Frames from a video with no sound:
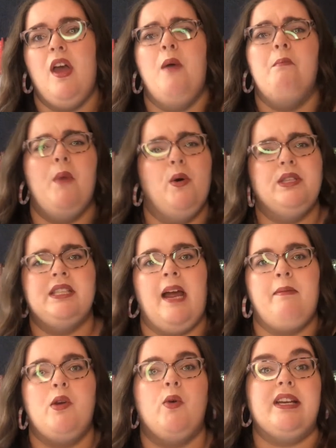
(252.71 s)
Most of the time
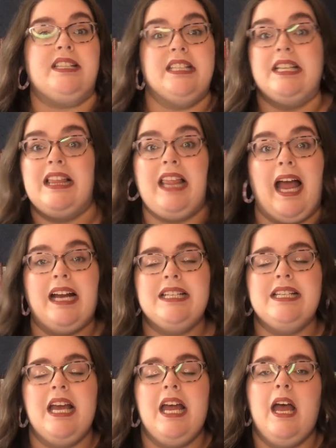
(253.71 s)
you don't get to
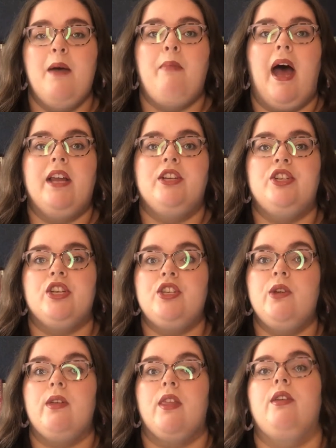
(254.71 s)
select, but just
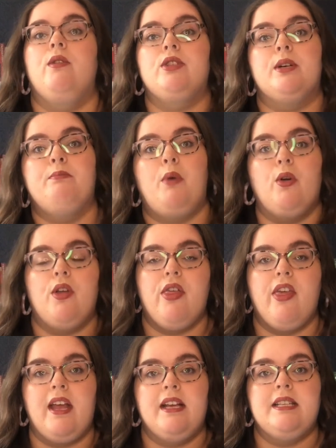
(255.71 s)
know that those are both
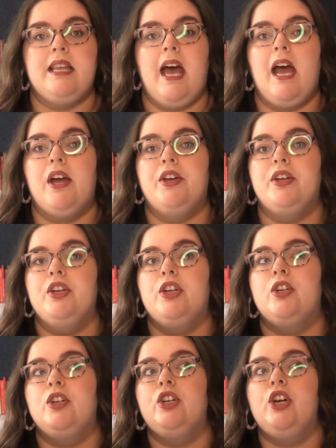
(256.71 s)
things that
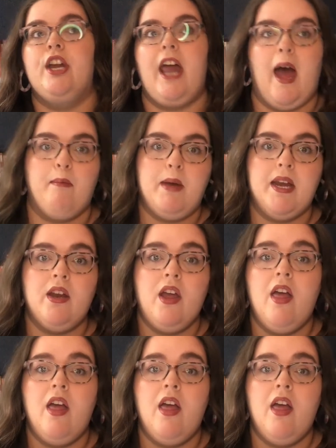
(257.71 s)
could happen.